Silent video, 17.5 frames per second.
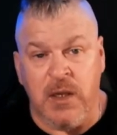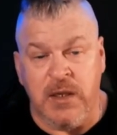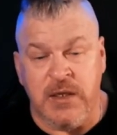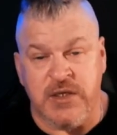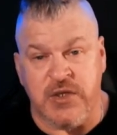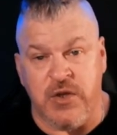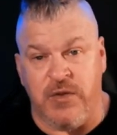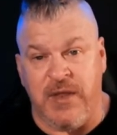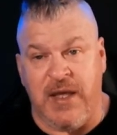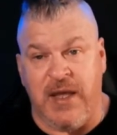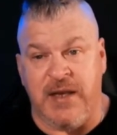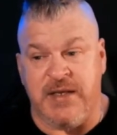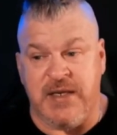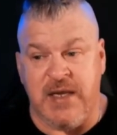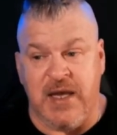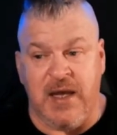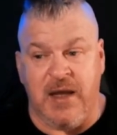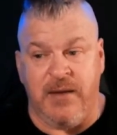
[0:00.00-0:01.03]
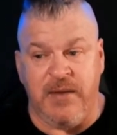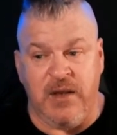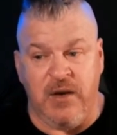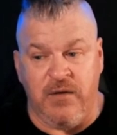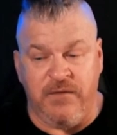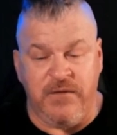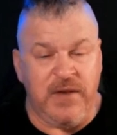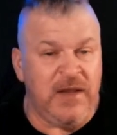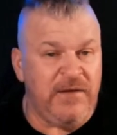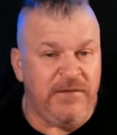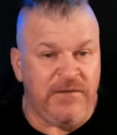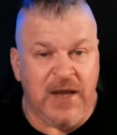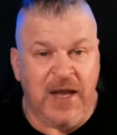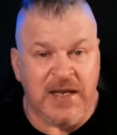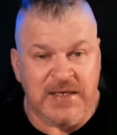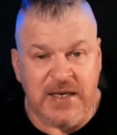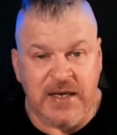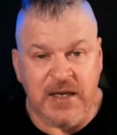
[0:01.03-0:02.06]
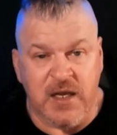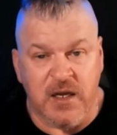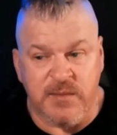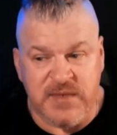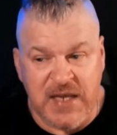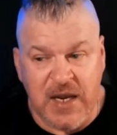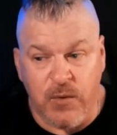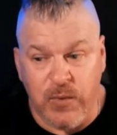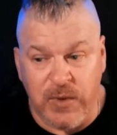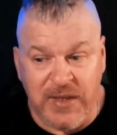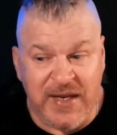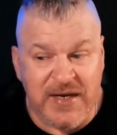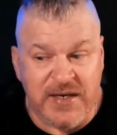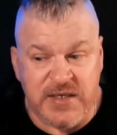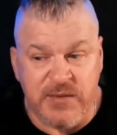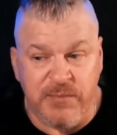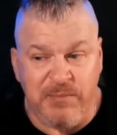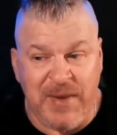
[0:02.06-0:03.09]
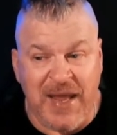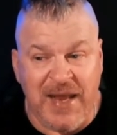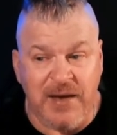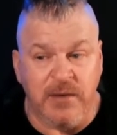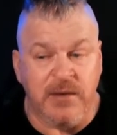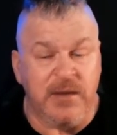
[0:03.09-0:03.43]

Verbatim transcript: so that you know, if content comes out related to Ben,